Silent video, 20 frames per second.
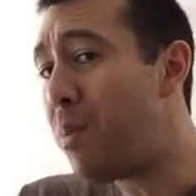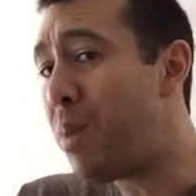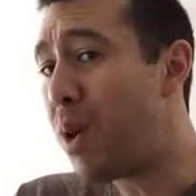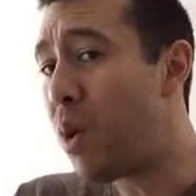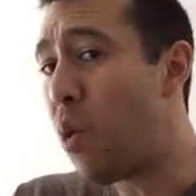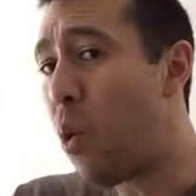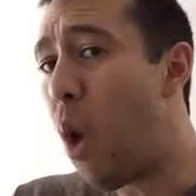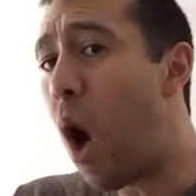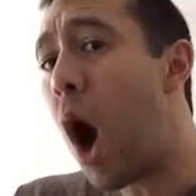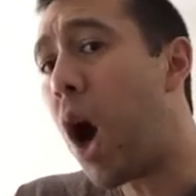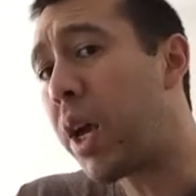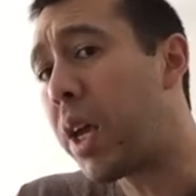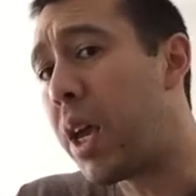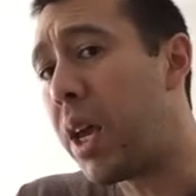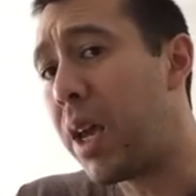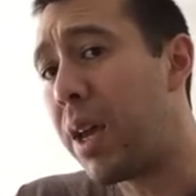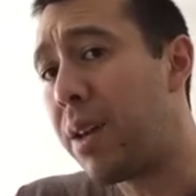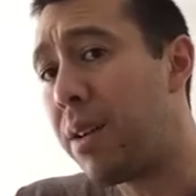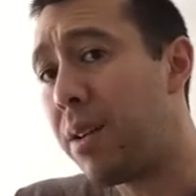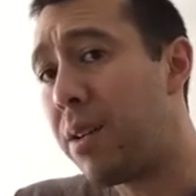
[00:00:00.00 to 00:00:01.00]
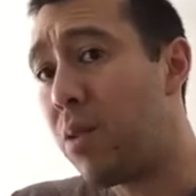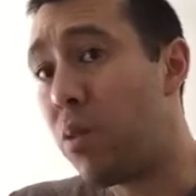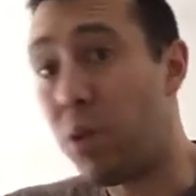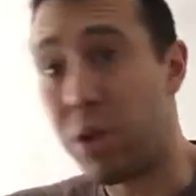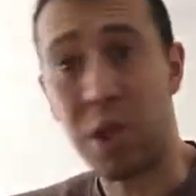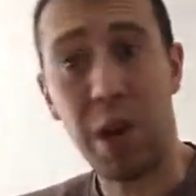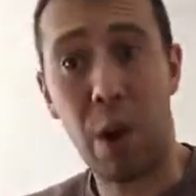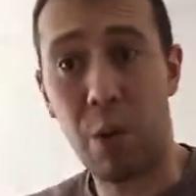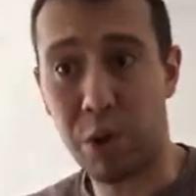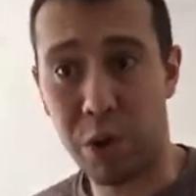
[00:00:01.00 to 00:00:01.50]
a bit of walking,
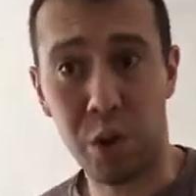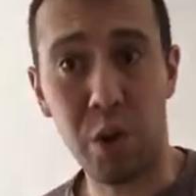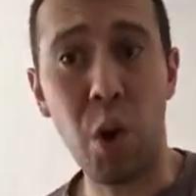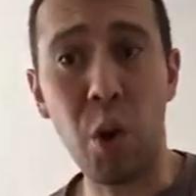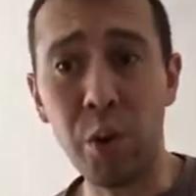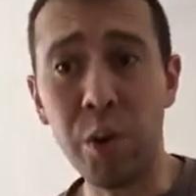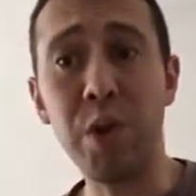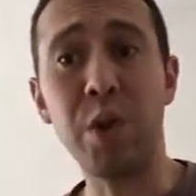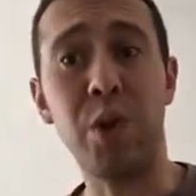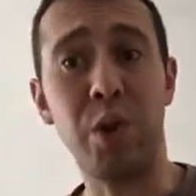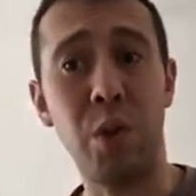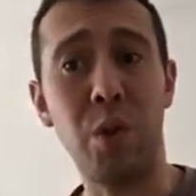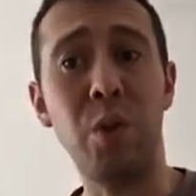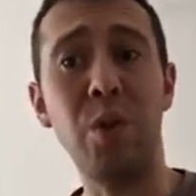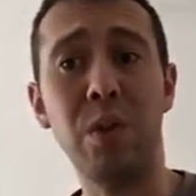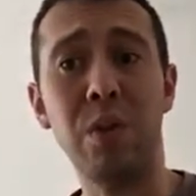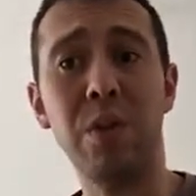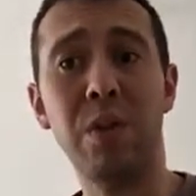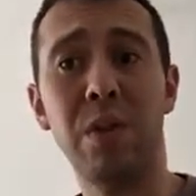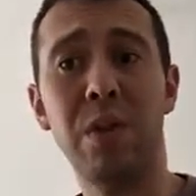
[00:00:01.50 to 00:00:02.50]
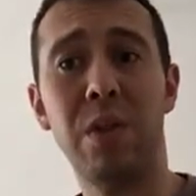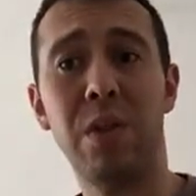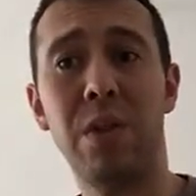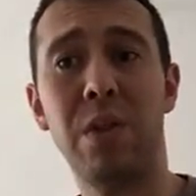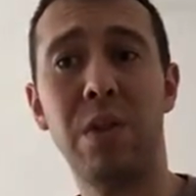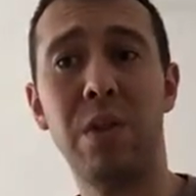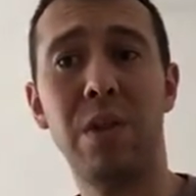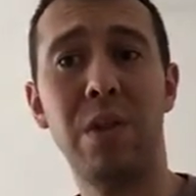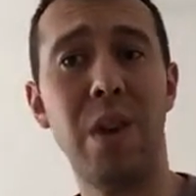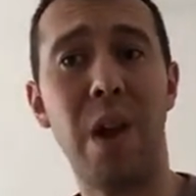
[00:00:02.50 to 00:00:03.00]
which I was told to do.
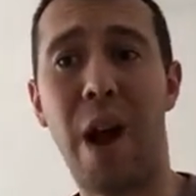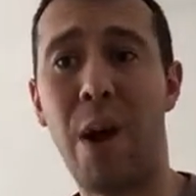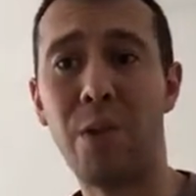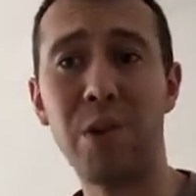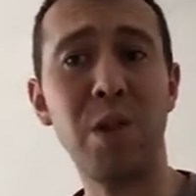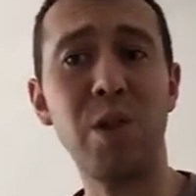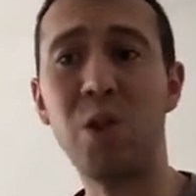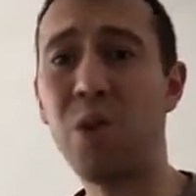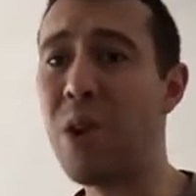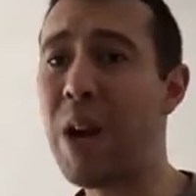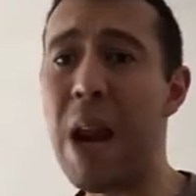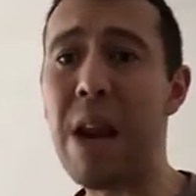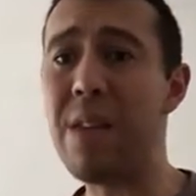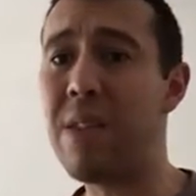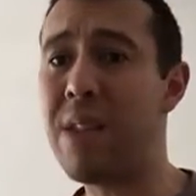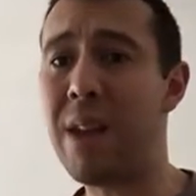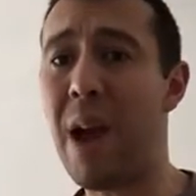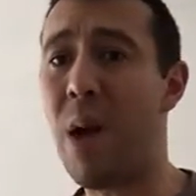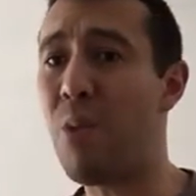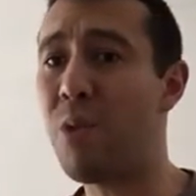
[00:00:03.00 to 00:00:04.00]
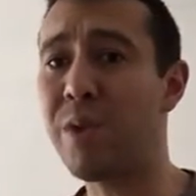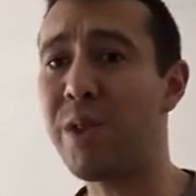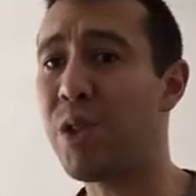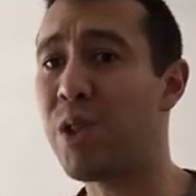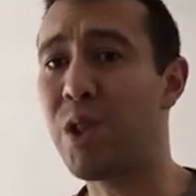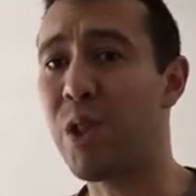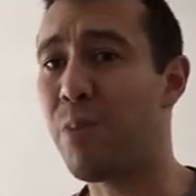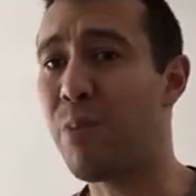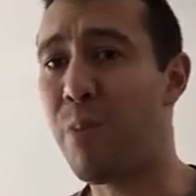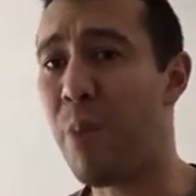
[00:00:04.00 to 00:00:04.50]
I wasn't doing anything I
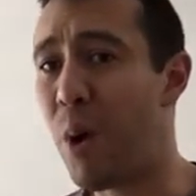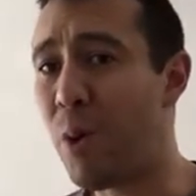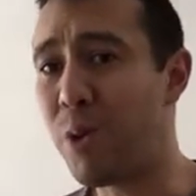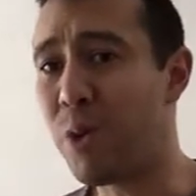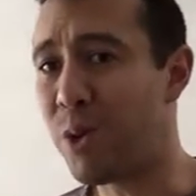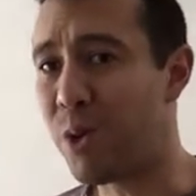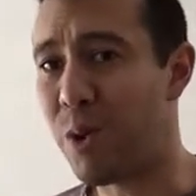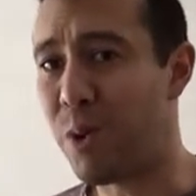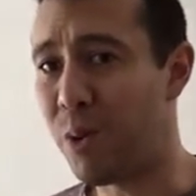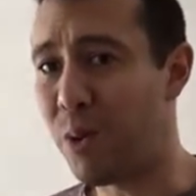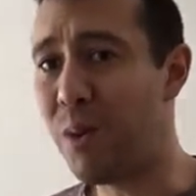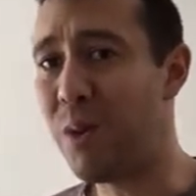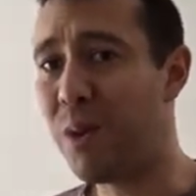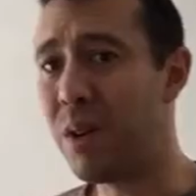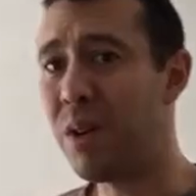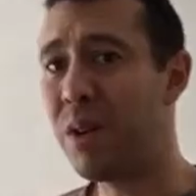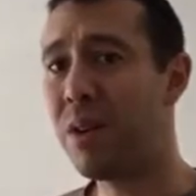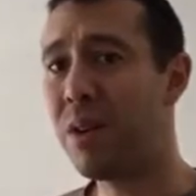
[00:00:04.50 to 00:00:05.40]
wasn't supposed to.